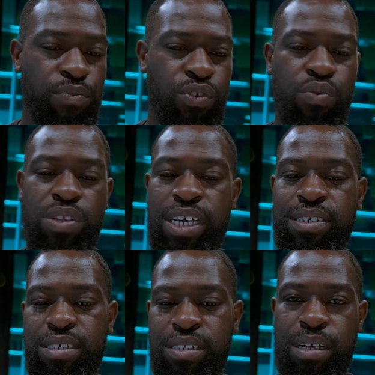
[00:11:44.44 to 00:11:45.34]
through
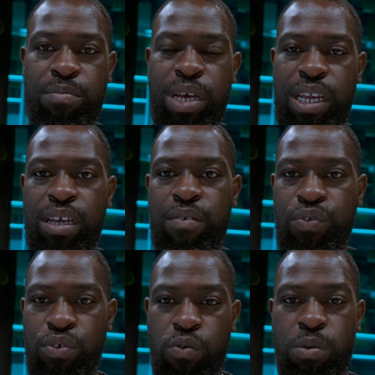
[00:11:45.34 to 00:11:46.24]
tests that many
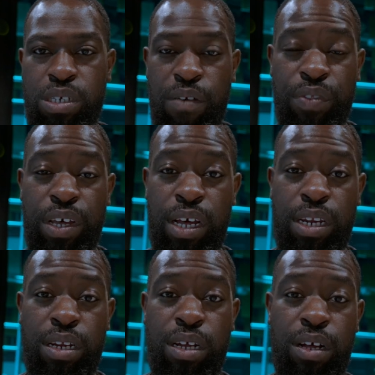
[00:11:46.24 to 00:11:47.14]
YouTubers have
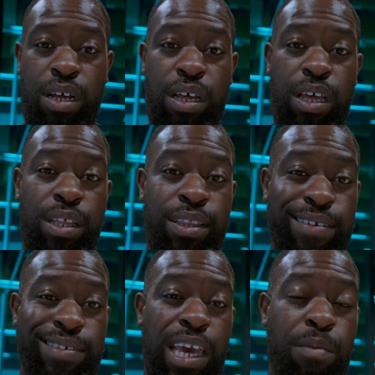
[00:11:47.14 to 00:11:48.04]
done,
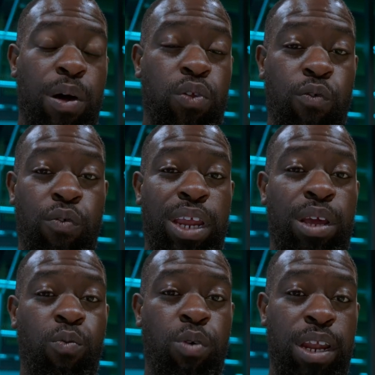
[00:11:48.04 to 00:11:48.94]
this came out
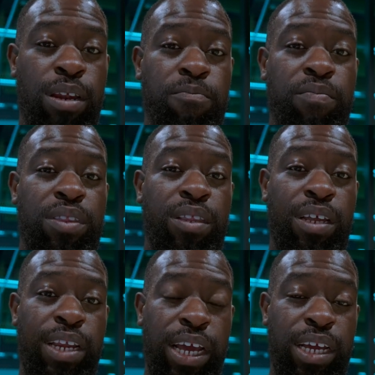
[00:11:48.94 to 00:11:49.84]
already when the
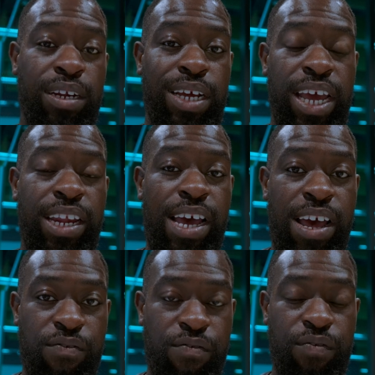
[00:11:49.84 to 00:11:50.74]
Nikon
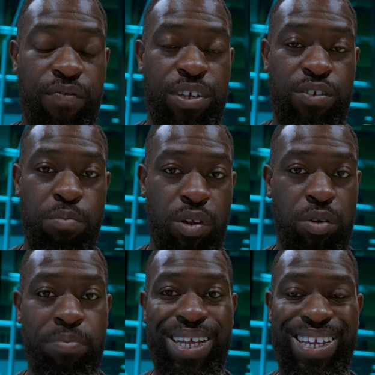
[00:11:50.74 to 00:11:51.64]
NF, the
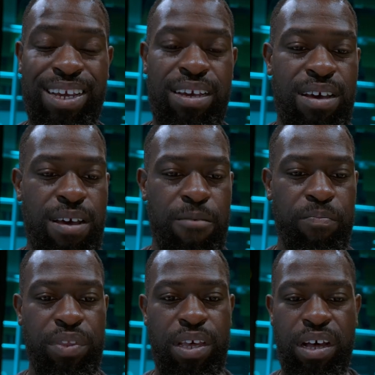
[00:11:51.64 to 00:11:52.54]
smaller body,
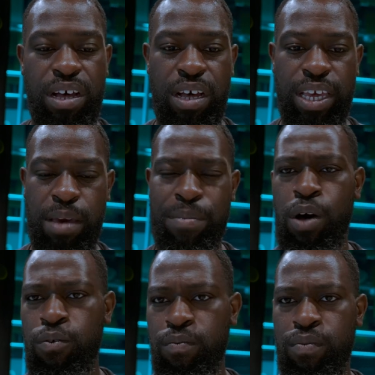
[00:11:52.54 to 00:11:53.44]
came
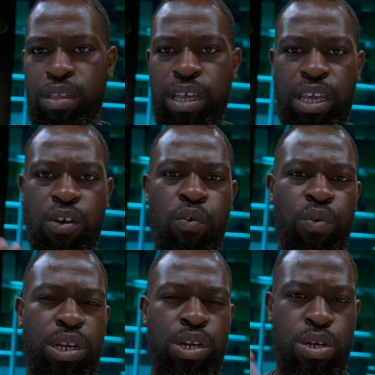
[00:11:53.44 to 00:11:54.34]
out. They
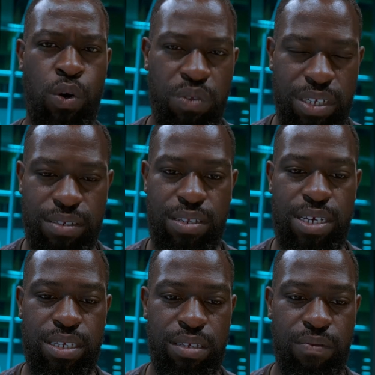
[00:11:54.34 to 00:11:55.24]
already noticed
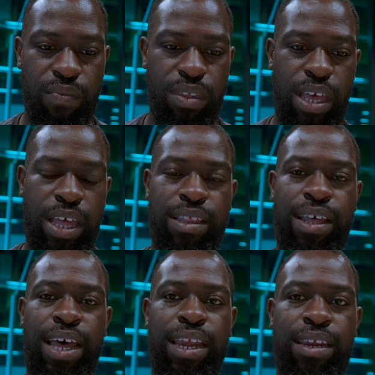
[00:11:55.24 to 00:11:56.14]
this. And
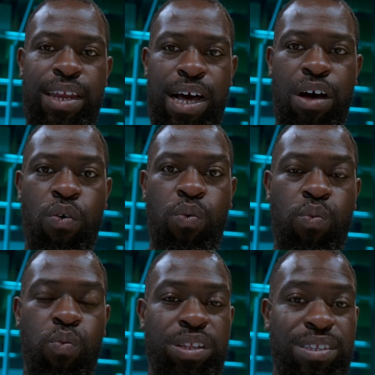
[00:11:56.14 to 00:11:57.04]
then now
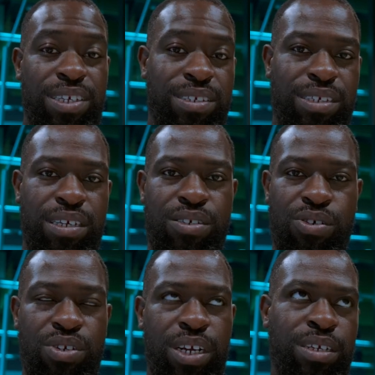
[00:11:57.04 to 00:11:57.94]
with this
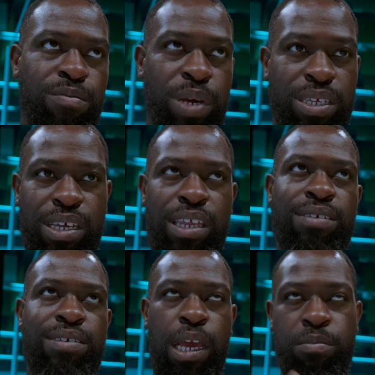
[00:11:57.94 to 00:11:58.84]
sensor that is basically
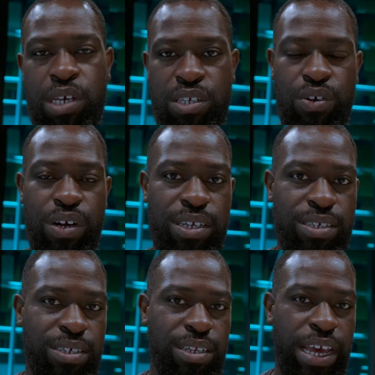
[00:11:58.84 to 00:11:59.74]
same sensor
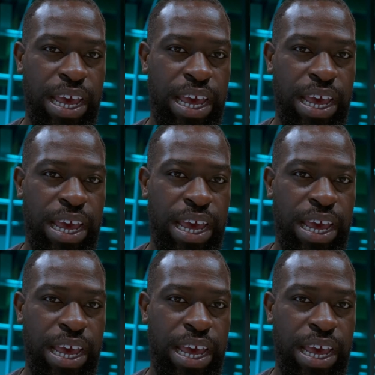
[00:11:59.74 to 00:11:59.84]
as the